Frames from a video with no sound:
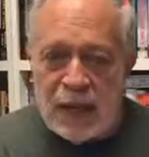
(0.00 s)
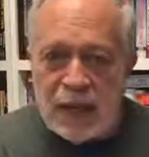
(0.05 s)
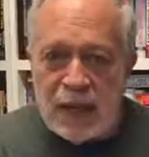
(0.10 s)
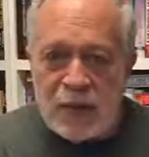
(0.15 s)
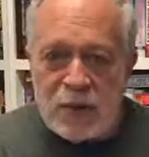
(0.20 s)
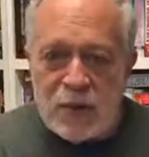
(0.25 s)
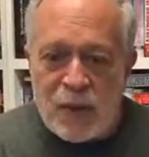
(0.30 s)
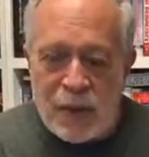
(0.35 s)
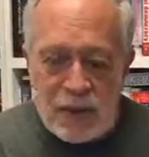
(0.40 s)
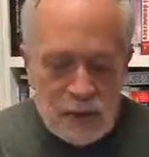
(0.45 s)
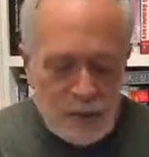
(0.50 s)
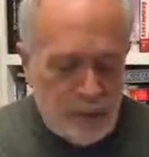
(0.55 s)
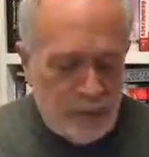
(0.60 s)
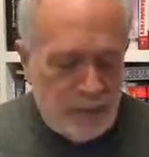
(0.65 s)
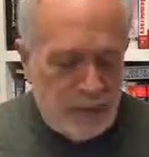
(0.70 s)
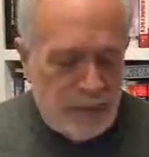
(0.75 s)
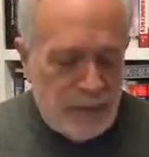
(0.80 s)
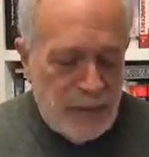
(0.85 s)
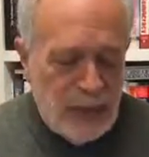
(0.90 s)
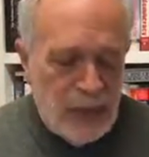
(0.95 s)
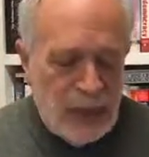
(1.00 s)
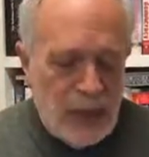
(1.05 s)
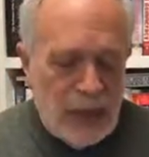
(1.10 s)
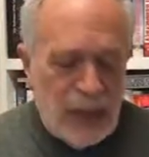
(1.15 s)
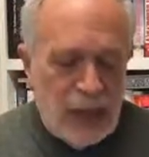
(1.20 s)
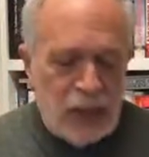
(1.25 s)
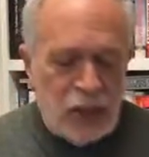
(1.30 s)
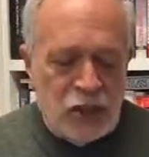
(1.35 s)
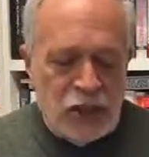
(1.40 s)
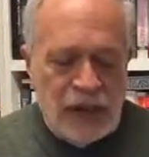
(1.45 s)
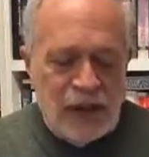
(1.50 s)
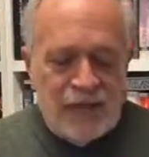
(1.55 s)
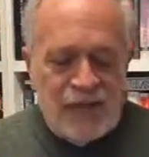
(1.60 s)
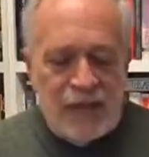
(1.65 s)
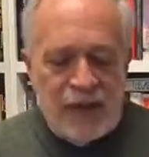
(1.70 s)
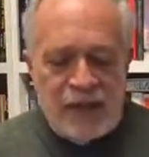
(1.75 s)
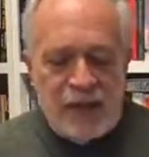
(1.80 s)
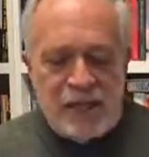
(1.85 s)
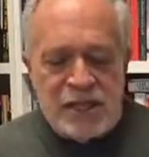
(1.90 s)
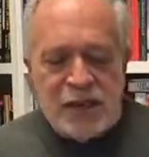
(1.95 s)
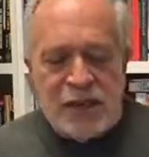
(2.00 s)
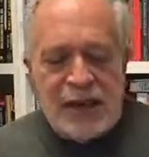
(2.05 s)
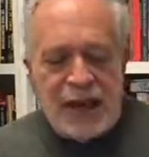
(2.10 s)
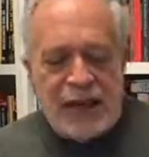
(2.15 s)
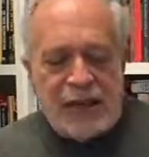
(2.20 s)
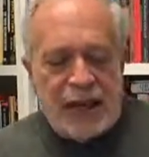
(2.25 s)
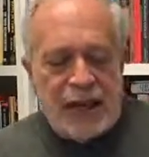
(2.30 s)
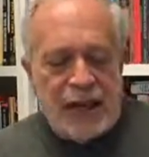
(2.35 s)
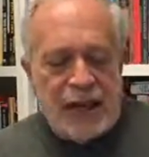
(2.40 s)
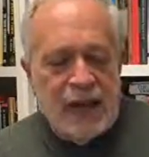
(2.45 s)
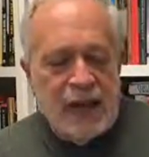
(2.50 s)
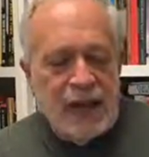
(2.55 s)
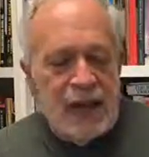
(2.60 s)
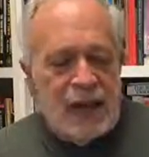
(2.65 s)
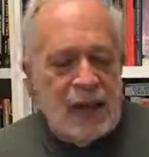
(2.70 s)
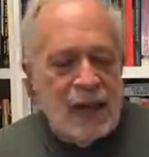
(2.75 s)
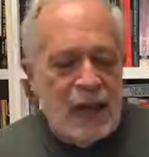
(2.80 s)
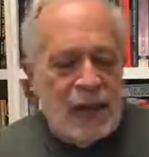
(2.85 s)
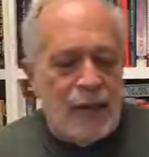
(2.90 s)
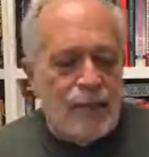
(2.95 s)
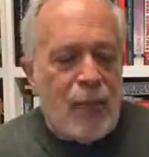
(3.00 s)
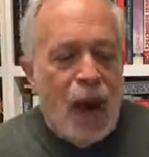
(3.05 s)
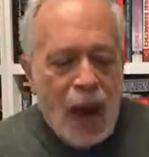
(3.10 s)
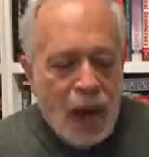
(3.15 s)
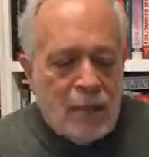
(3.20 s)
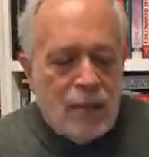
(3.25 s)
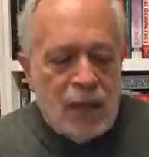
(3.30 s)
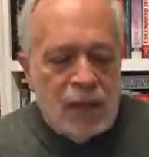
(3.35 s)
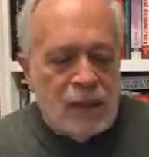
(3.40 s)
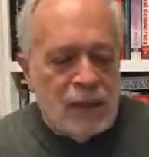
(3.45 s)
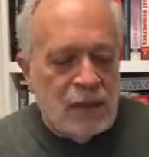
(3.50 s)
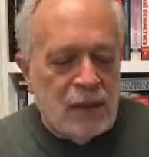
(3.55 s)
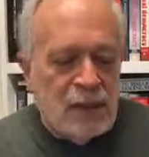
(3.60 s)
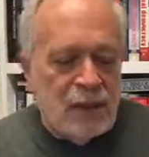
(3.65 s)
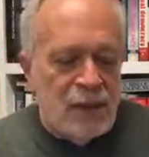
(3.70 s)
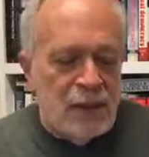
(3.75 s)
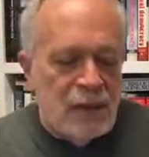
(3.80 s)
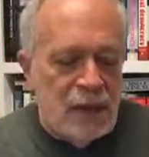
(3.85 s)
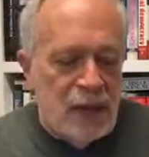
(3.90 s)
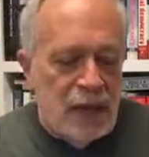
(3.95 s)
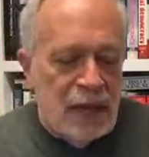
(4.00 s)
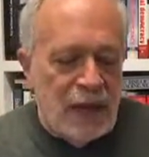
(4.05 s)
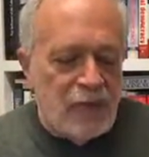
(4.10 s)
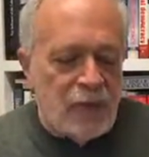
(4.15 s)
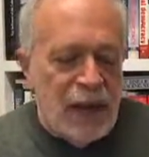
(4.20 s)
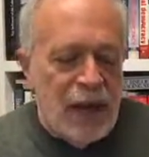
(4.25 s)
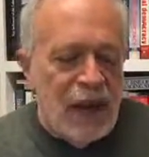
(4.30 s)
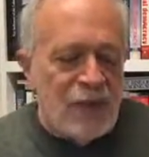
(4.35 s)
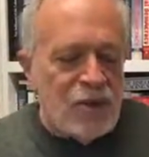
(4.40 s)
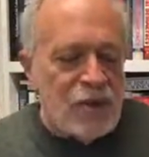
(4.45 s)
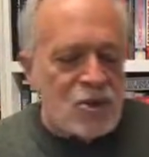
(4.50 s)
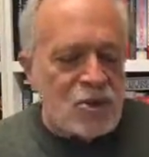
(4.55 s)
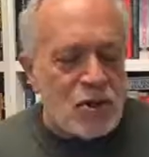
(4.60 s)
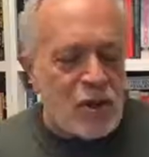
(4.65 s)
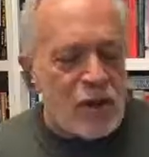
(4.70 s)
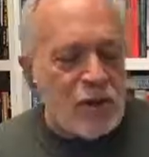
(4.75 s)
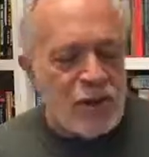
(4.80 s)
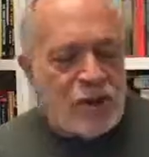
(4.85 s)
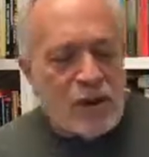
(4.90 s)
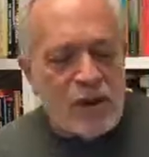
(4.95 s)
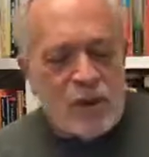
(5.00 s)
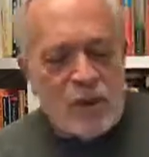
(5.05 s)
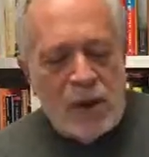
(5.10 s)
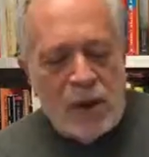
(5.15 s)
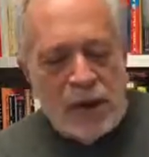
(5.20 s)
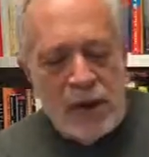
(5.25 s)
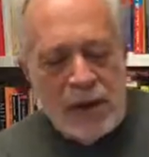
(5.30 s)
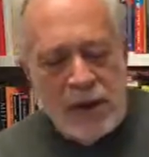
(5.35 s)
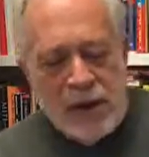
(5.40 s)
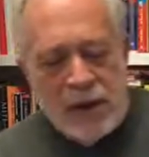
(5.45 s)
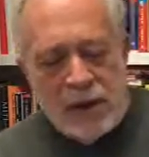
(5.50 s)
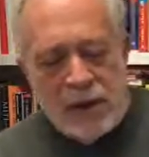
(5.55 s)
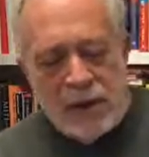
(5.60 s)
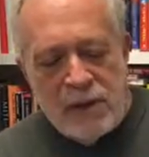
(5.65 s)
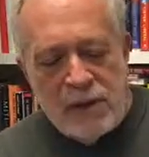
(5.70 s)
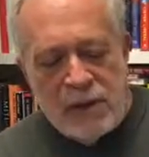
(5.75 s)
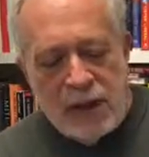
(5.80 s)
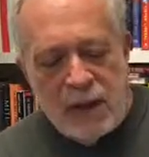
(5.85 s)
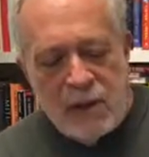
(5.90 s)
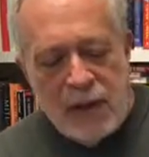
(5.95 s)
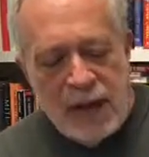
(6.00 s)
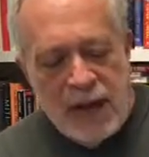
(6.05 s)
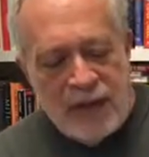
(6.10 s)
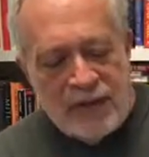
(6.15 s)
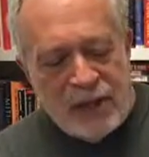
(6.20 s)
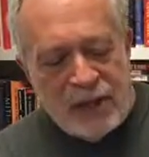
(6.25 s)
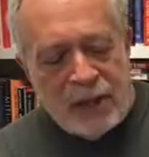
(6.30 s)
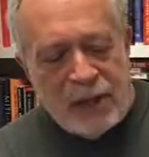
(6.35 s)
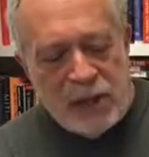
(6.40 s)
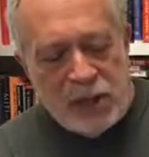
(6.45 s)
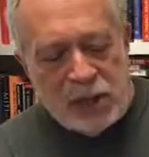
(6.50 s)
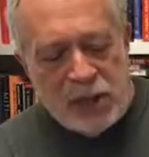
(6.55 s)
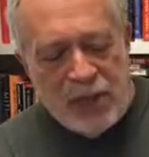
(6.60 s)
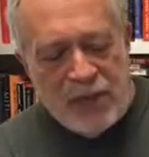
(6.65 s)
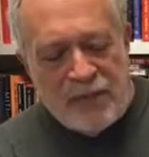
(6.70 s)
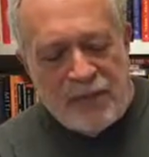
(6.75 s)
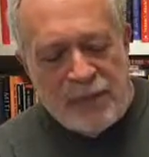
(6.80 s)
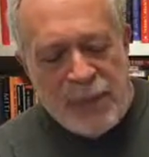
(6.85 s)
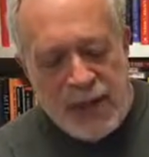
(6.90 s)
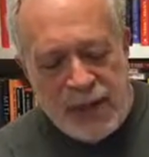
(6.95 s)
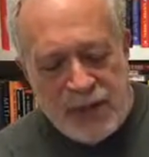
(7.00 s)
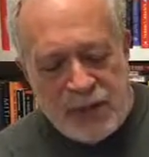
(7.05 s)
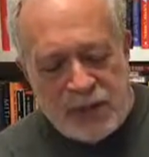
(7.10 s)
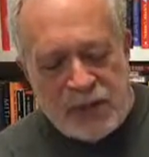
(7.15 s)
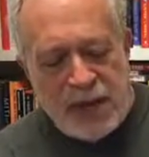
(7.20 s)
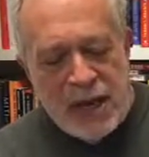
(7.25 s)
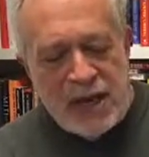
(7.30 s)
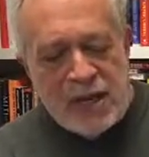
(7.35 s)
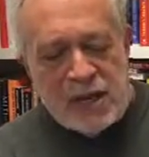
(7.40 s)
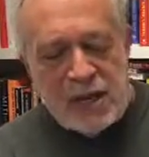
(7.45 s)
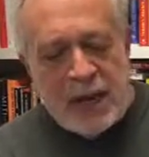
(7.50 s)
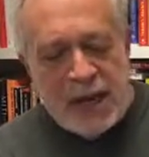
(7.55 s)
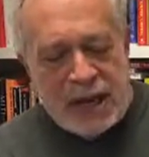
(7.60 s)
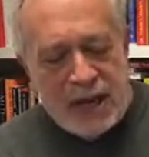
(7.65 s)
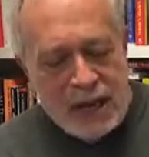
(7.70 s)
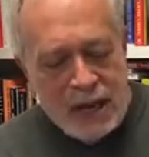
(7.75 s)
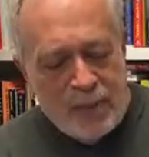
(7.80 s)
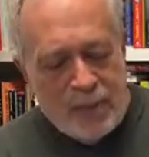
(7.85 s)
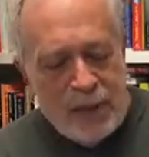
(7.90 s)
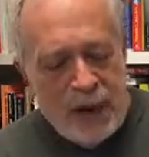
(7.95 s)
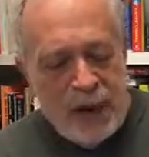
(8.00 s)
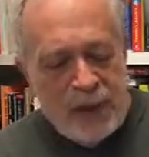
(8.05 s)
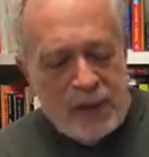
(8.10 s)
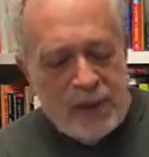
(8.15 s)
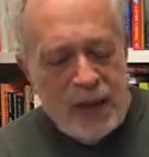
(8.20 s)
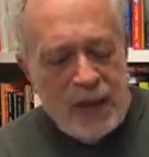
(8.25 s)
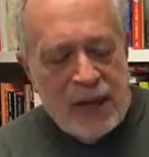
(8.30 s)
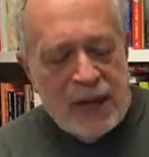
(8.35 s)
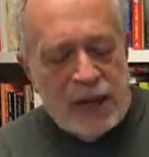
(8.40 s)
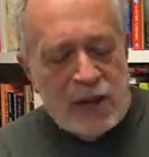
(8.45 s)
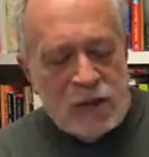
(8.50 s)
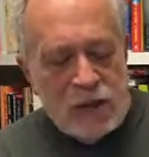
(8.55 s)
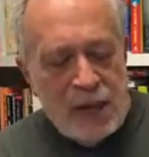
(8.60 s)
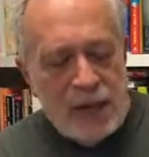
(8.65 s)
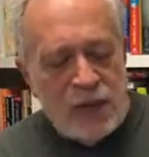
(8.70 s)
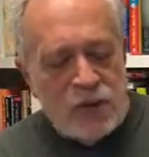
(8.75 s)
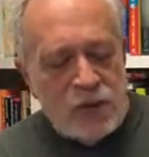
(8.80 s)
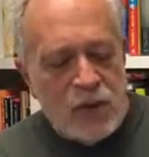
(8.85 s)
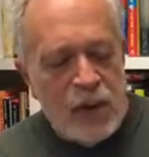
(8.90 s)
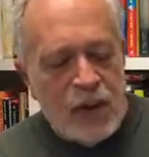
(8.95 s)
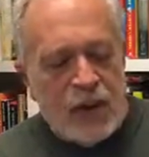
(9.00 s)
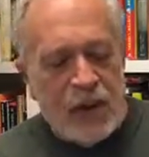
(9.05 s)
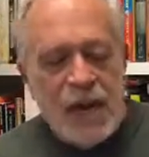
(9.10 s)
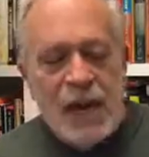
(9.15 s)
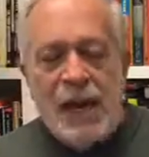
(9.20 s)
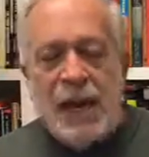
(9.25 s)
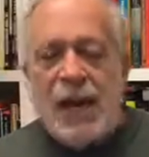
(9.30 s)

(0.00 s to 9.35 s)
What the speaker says: Next question. Jeff Zarinelli. Bob, if we have to start a third party, do you think we have a large enough base to make an impact in 2020?